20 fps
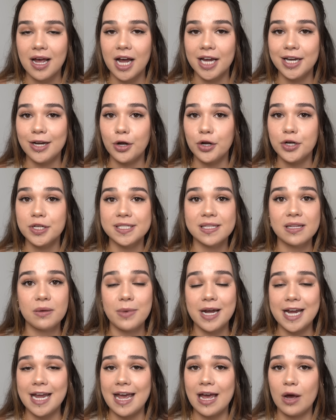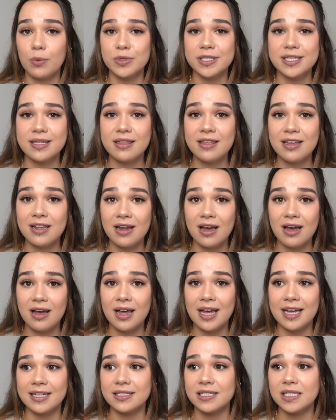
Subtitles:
I noticed that my hair was thinner and